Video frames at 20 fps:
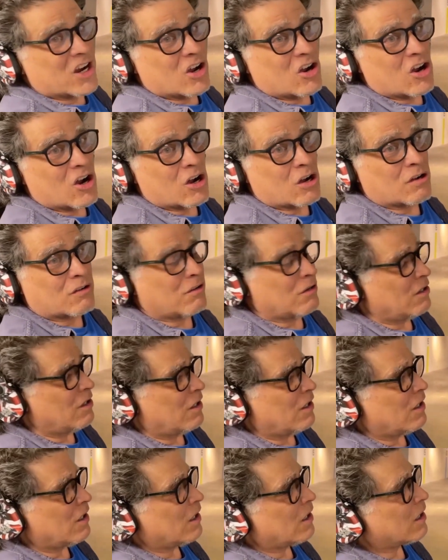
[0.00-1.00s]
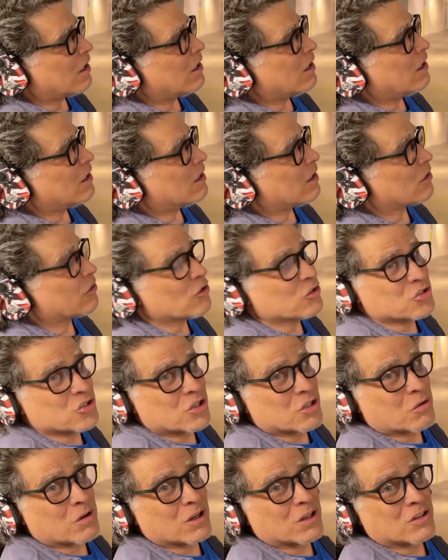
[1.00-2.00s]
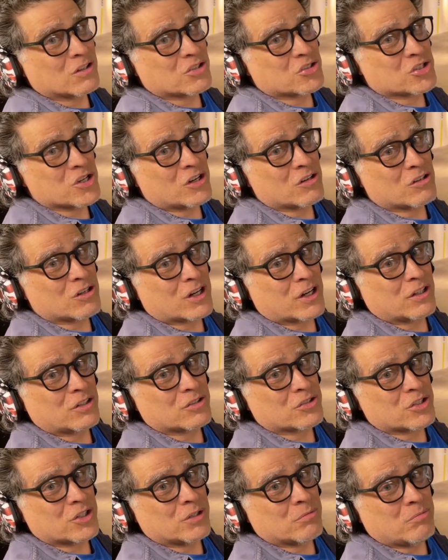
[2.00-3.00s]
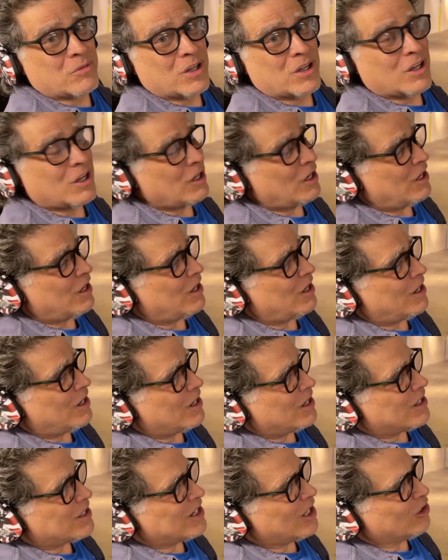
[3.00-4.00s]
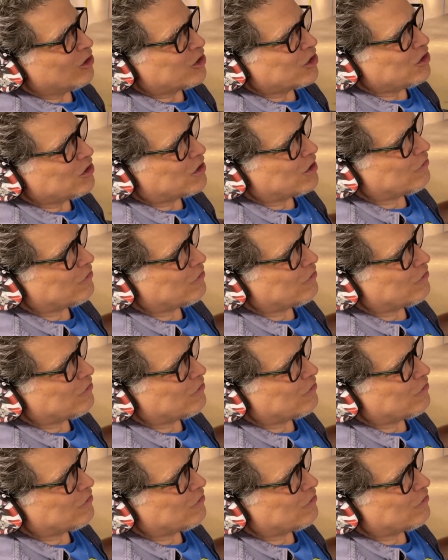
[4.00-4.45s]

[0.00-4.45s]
AR. Those in the, in the center, can you see them? Now look at the